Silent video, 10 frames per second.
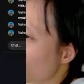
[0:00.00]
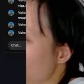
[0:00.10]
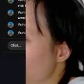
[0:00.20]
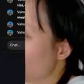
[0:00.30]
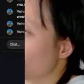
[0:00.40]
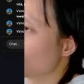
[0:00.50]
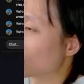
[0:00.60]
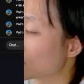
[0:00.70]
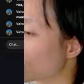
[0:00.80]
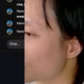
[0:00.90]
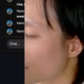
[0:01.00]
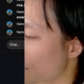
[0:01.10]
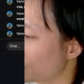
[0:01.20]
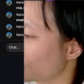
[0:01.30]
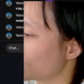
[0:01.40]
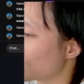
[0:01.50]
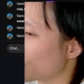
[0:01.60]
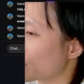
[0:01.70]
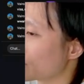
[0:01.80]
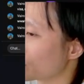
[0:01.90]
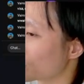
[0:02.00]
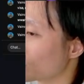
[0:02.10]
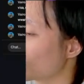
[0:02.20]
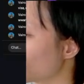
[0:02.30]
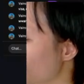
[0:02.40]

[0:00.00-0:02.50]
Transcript: at the same time. So we'll talk